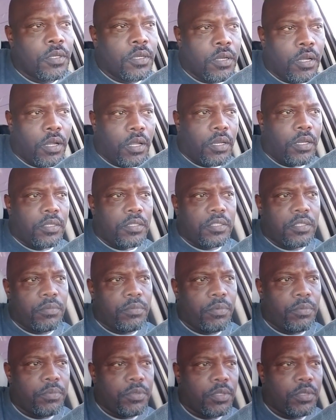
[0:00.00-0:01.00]
All right, let's see
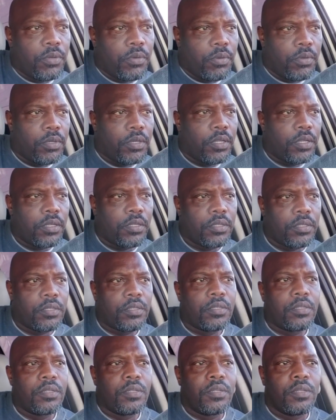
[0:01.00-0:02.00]
where we going at.
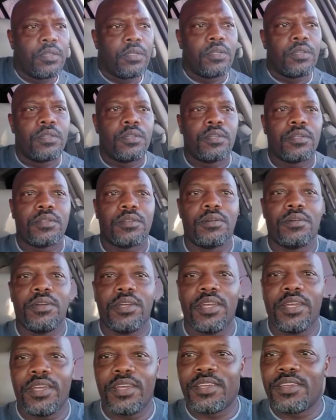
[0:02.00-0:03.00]
Go
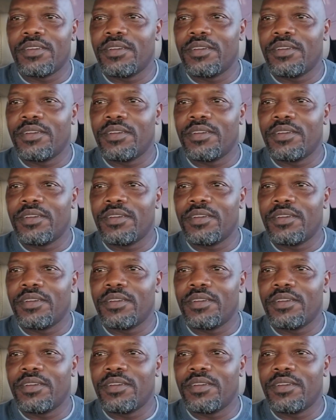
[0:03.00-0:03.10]
ahead,